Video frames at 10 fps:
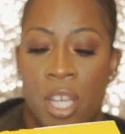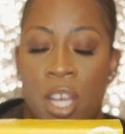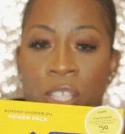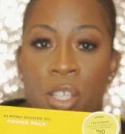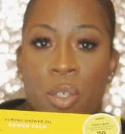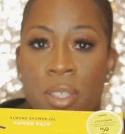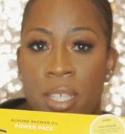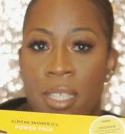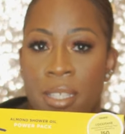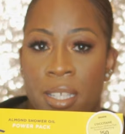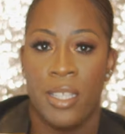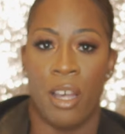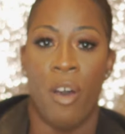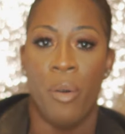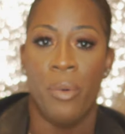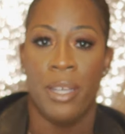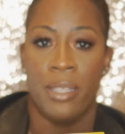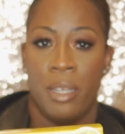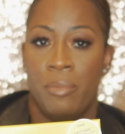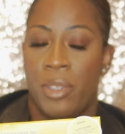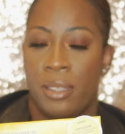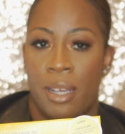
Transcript: So this is always something